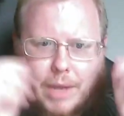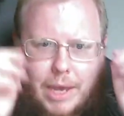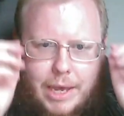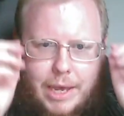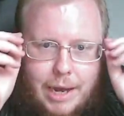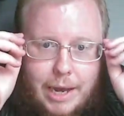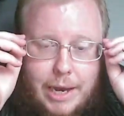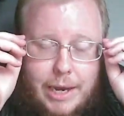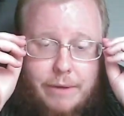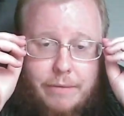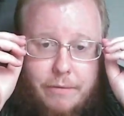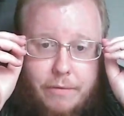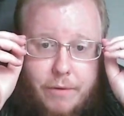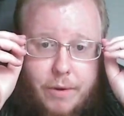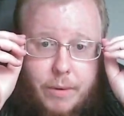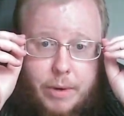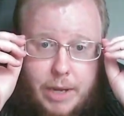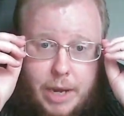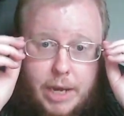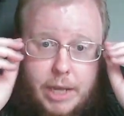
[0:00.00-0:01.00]
and I
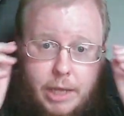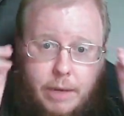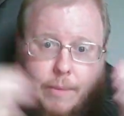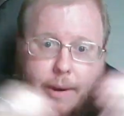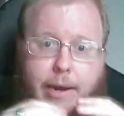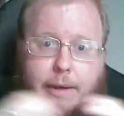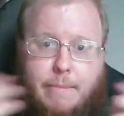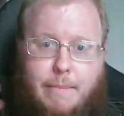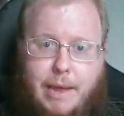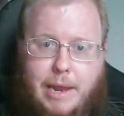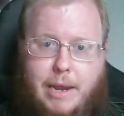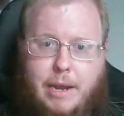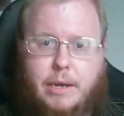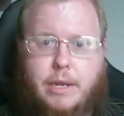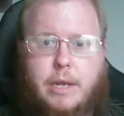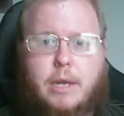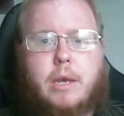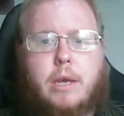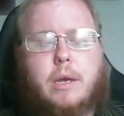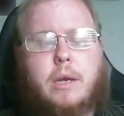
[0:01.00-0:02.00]
very highly recommend